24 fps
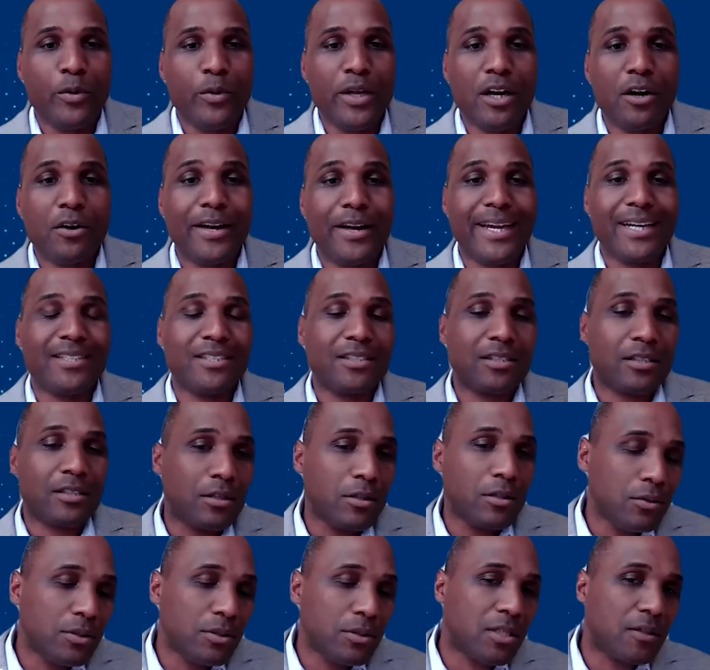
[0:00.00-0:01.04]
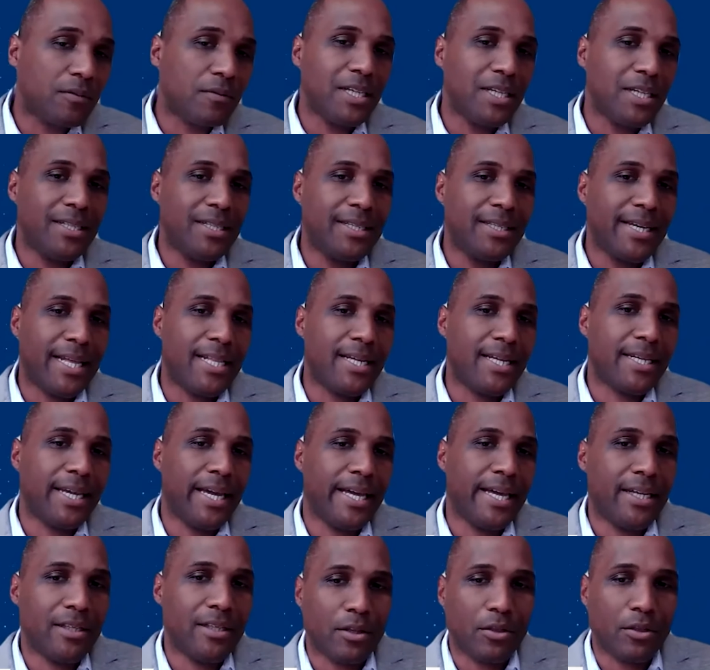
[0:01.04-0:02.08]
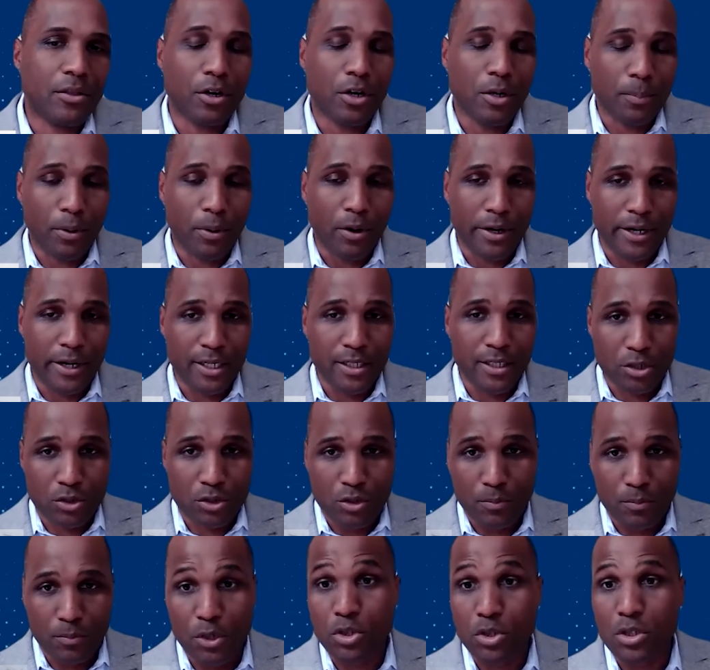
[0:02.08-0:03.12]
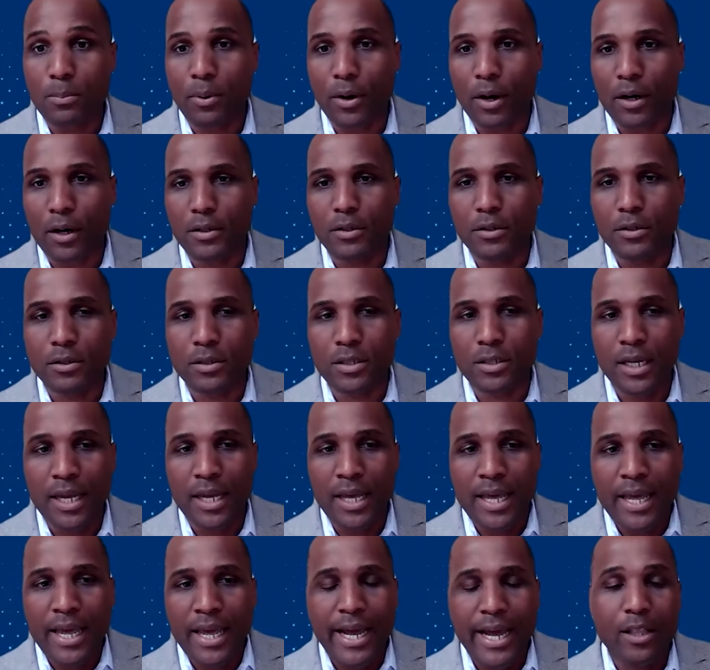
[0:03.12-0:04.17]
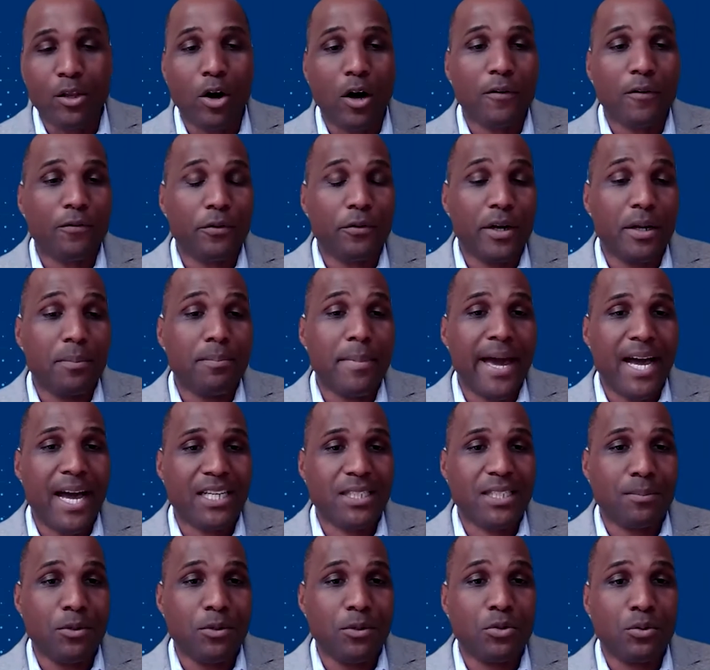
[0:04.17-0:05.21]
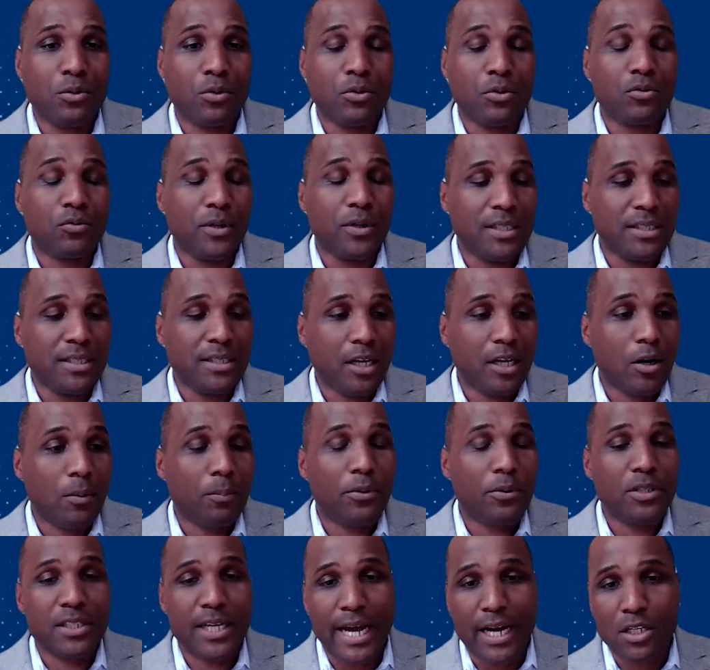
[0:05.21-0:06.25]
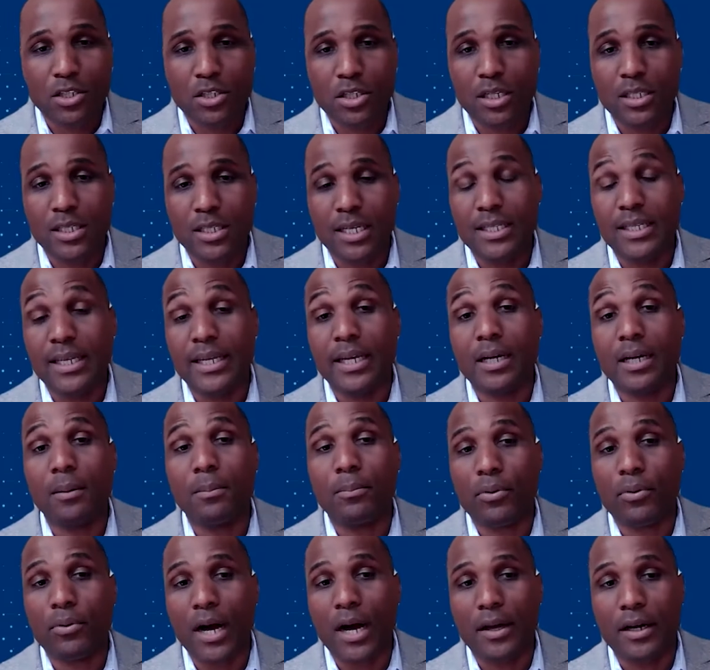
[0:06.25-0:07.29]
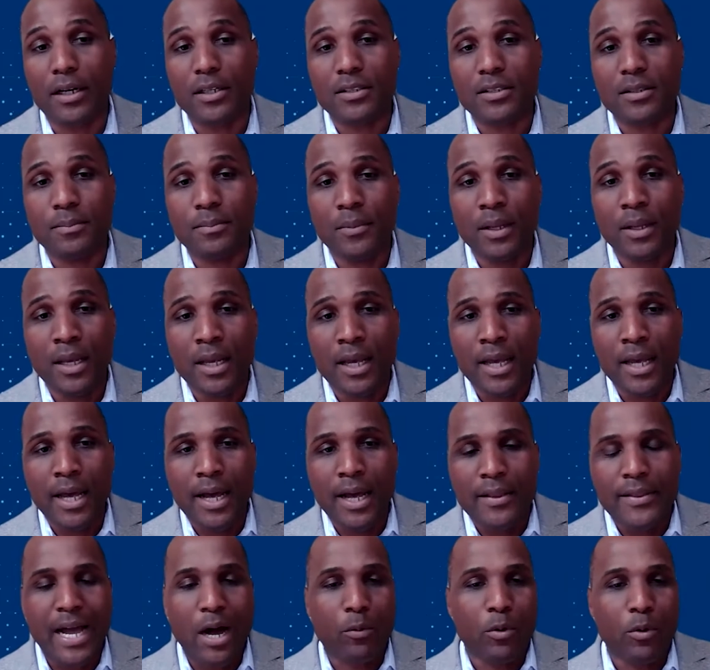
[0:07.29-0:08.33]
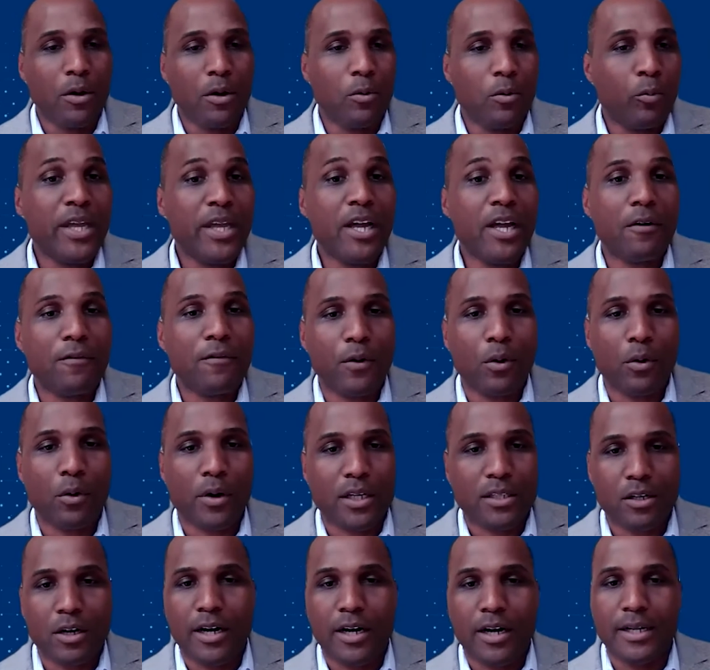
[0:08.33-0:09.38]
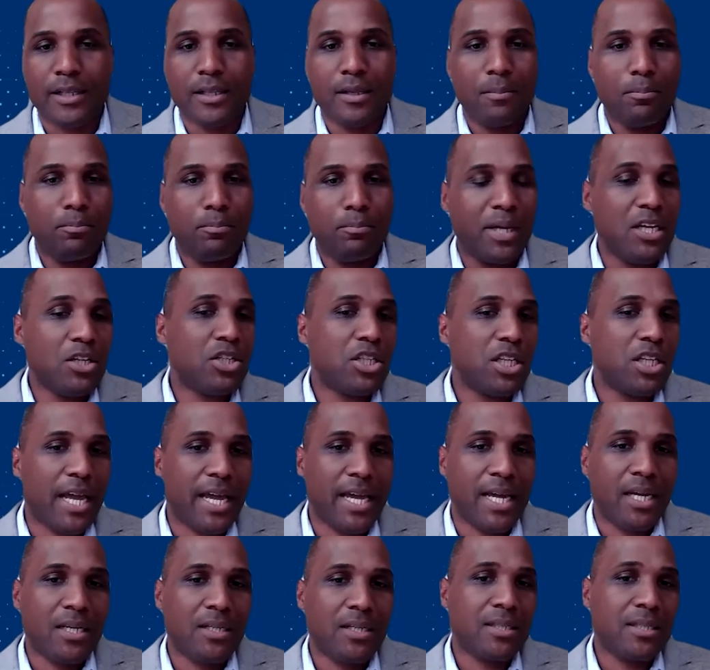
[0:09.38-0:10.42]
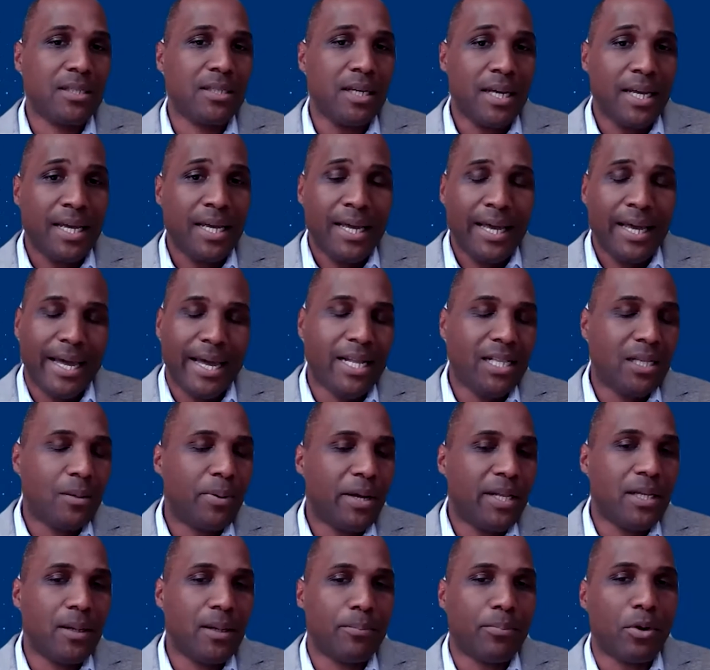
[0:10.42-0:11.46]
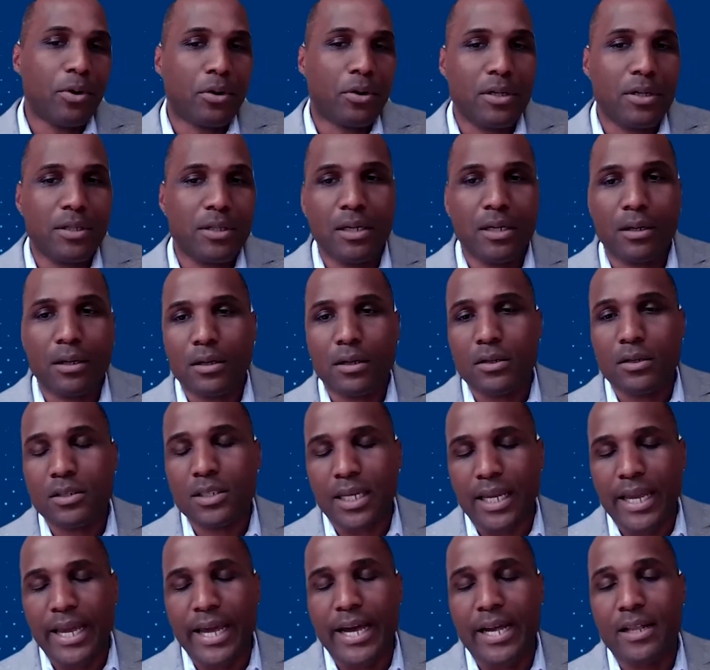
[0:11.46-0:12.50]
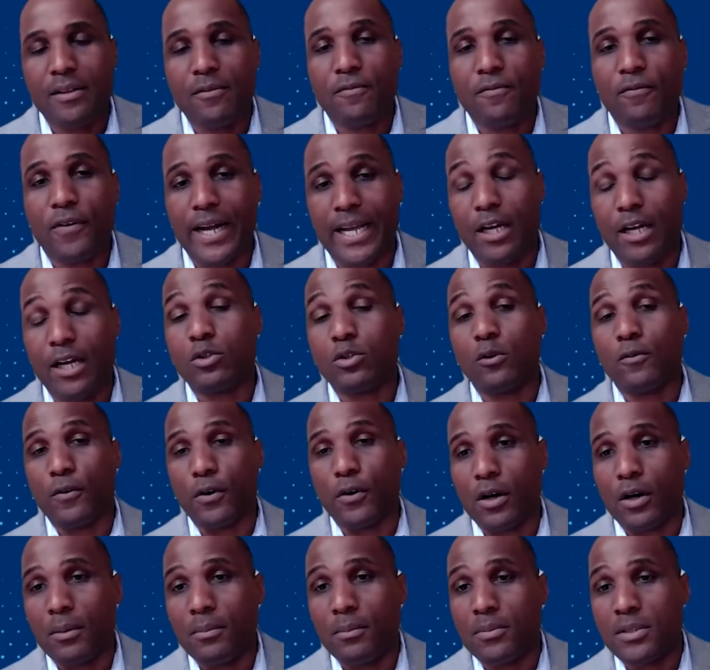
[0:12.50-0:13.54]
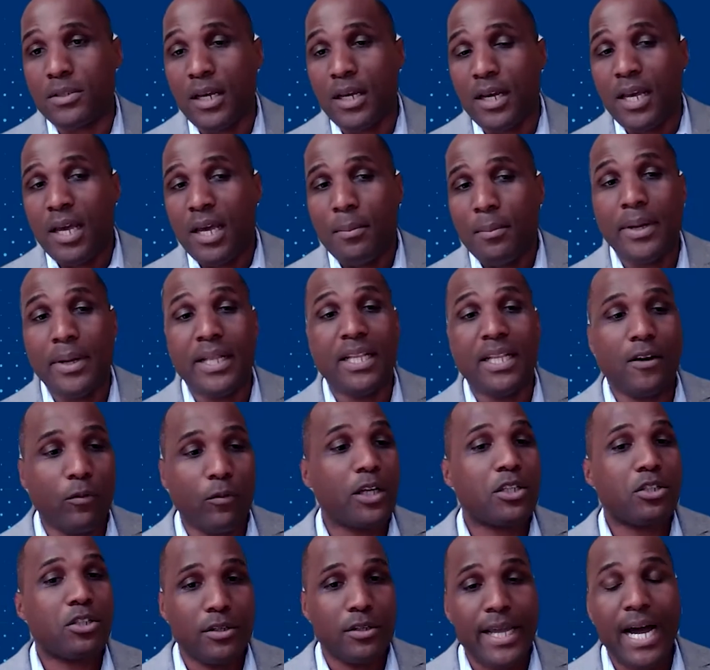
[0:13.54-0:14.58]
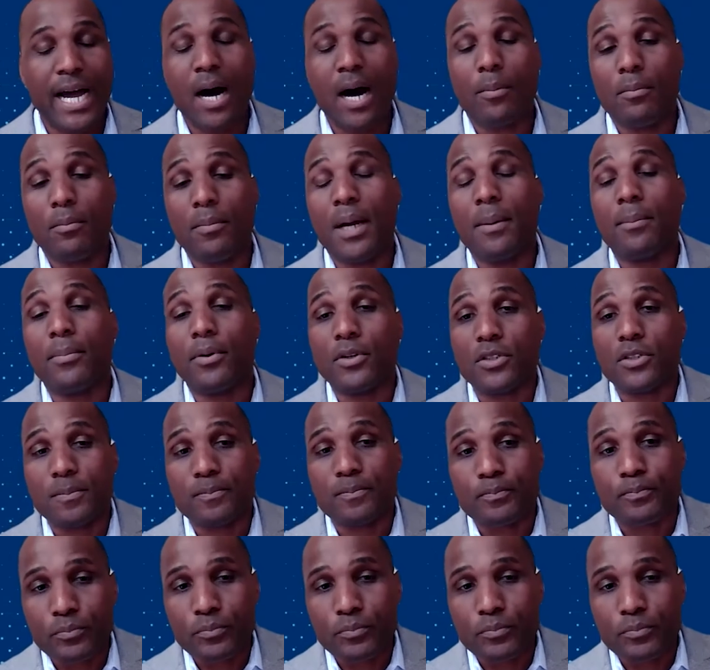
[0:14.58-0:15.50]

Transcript: we are exclusively dedicated to third-party distribution partners and offering MassMutual's retail protection and income products. Now, we are focused on BGAs, independent broker-dealers, and financial firms, many of which are now the members.